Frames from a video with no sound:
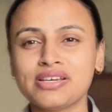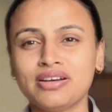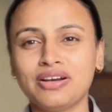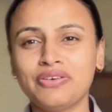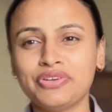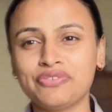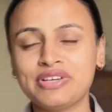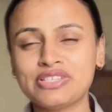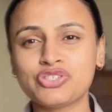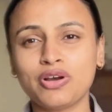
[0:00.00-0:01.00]
uh, one of
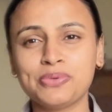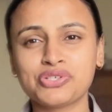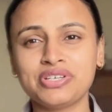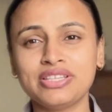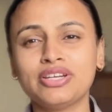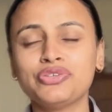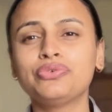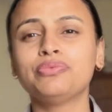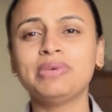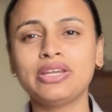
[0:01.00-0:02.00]
one such opportunity that
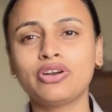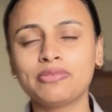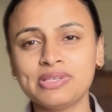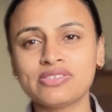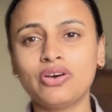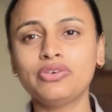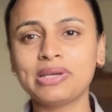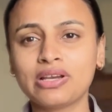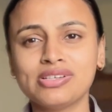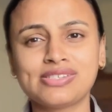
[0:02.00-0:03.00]
you may not miss out
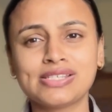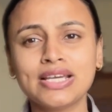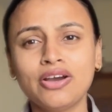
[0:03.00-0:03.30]
because